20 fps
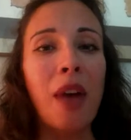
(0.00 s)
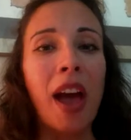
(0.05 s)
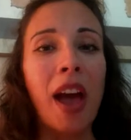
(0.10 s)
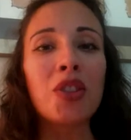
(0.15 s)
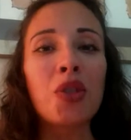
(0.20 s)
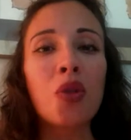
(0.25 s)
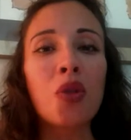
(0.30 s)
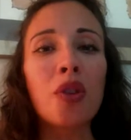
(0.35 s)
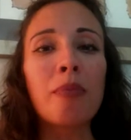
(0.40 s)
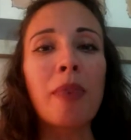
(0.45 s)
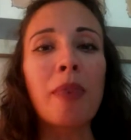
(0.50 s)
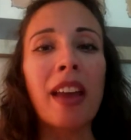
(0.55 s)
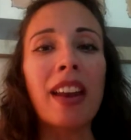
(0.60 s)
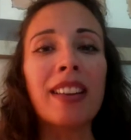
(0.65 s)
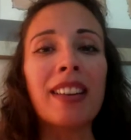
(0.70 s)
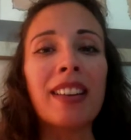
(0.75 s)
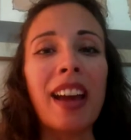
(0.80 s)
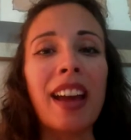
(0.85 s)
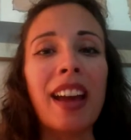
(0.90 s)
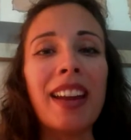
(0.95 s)
as you go to bed
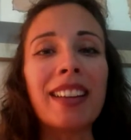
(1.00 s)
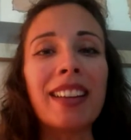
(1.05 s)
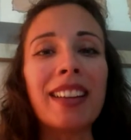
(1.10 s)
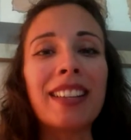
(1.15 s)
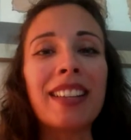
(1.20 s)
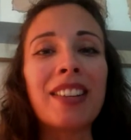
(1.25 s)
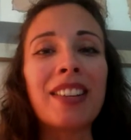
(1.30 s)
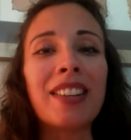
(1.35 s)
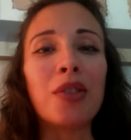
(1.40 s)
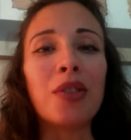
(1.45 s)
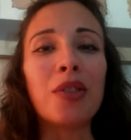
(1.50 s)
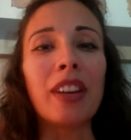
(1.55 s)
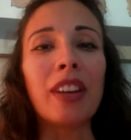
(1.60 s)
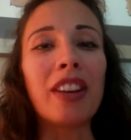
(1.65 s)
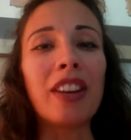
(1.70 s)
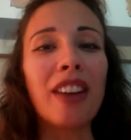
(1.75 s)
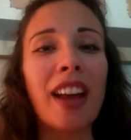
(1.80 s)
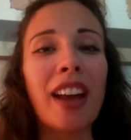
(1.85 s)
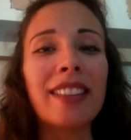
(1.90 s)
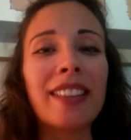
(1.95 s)
at night, you
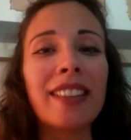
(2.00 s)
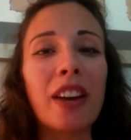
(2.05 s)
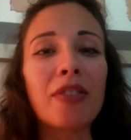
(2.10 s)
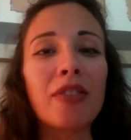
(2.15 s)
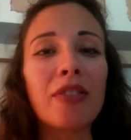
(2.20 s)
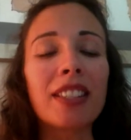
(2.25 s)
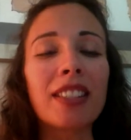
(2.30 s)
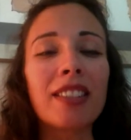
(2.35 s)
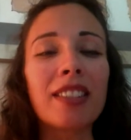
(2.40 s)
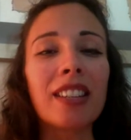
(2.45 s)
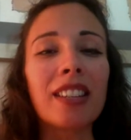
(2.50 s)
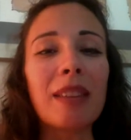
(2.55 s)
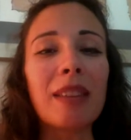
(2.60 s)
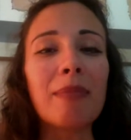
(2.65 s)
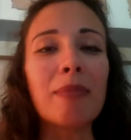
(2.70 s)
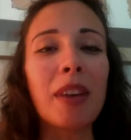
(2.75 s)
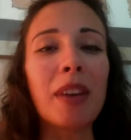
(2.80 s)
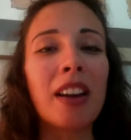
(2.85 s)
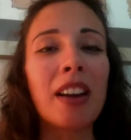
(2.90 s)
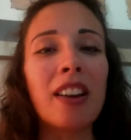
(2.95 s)
lay your head down to
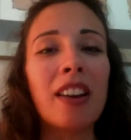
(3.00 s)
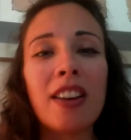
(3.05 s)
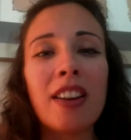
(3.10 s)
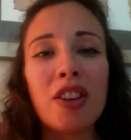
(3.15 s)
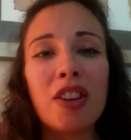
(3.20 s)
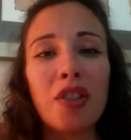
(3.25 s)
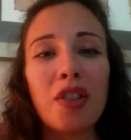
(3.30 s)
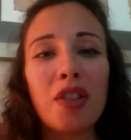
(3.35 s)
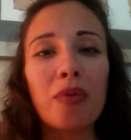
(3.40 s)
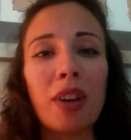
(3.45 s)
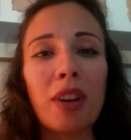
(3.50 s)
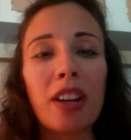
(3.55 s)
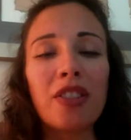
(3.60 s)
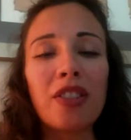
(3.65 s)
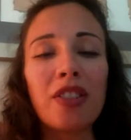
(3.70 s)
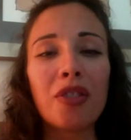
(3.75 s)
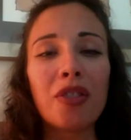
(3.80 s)
sleep, you've written